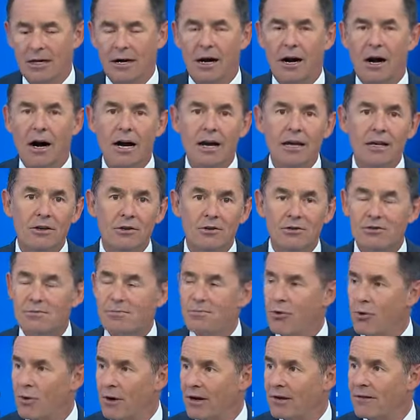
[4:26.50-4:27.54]
I use
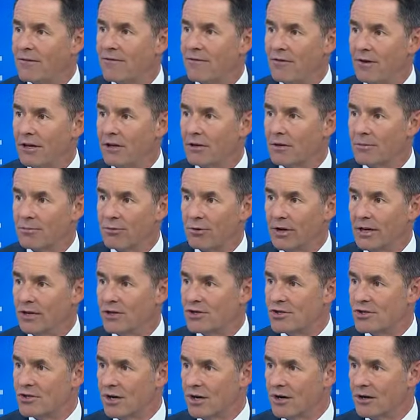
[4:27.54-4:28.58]
point-and-figure
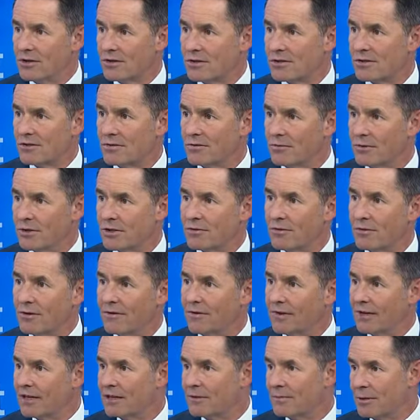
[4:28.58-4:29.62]
price charts, which were
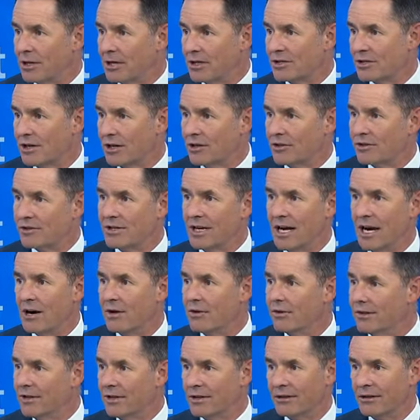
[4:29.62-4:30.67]
invented by Charles
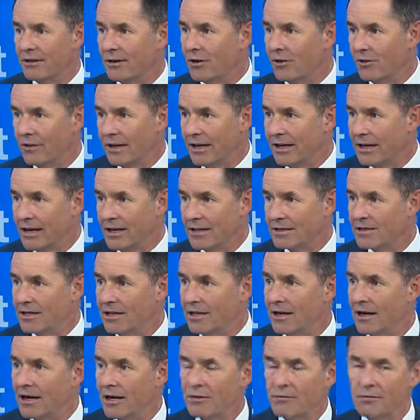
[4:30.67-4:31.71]
Dow in the early
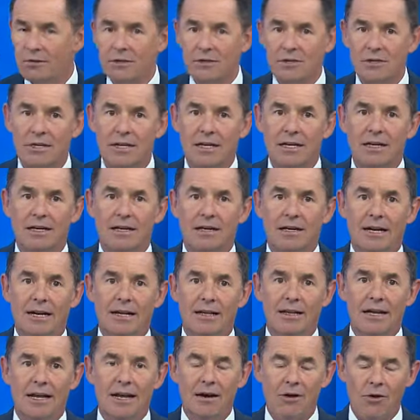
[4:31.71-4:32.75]
1900s,
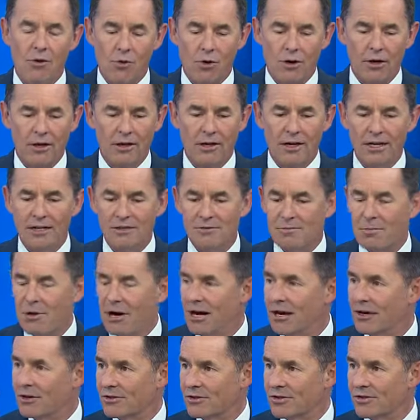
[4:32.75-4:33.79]
and they organize
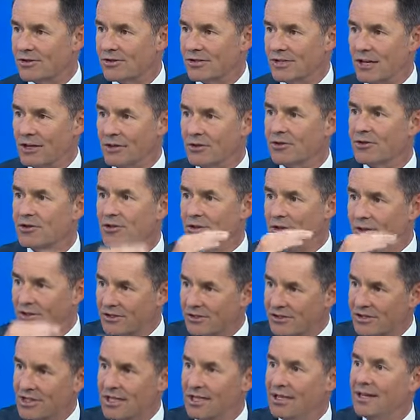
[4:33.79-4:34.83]
buyers and sellers, and you
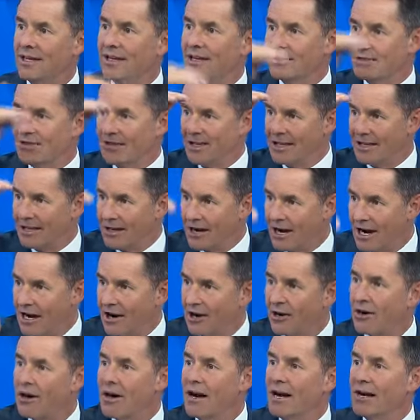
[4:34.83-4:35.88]
can see, is it in
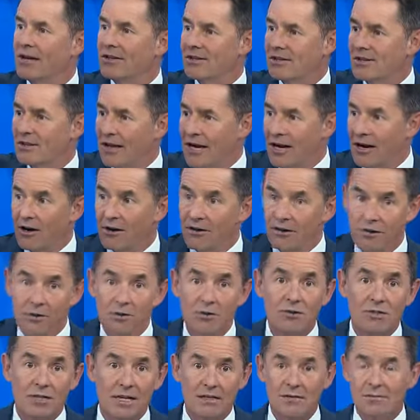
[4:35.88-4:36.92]
higher highs and higher
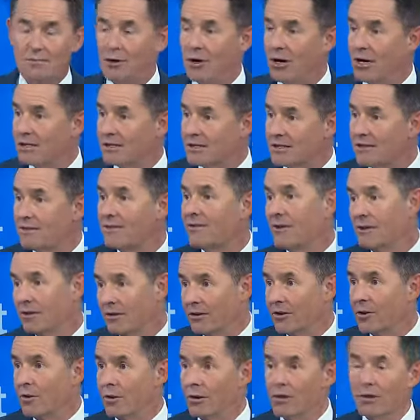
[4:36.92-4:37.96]
lows? That's positive.
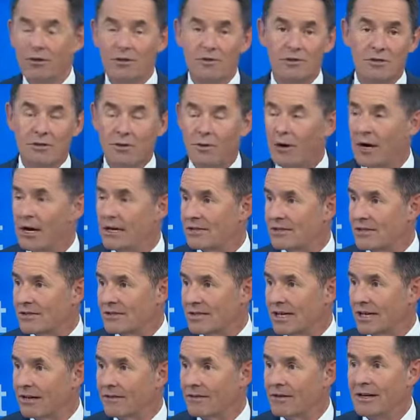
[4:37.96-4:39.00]
Lower lows and lower highs,
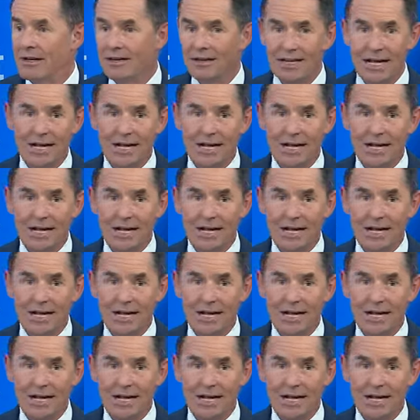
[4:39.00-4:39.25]
that's negative.